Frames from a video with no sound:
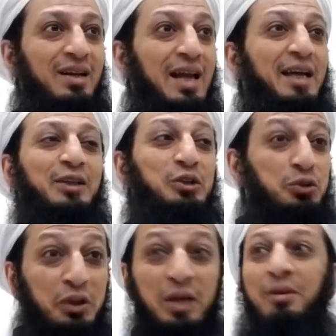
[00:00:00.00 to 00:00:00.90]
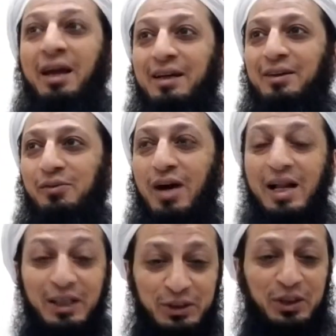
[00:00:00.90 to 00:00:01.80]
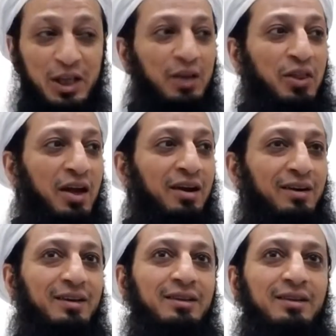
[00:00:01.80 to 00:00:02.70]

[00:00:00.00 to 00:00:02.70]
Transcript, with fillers: like he's dreaming while he's sitting there